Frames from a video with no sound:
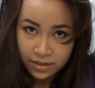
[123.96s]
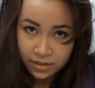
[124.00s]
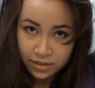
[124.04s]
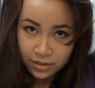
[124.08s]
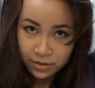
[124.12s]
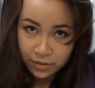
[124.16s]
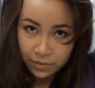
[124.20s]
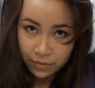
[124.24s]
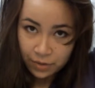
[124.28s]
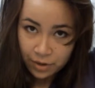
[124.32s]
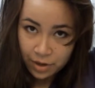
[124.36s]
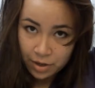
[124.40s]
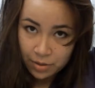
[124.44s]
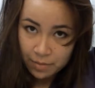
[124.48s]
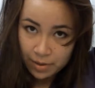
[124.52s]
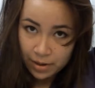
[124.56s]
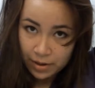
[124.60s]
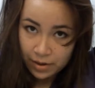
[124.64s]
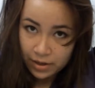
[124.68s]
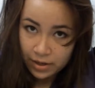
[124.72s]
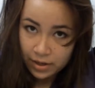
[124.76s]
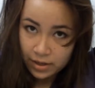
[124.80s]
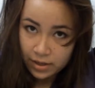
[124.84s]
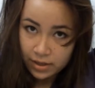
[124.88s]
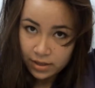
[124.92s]
Don't worry
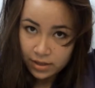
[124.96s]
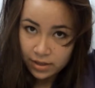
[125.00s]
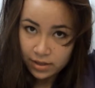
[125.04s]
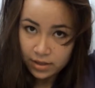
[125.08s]
about it.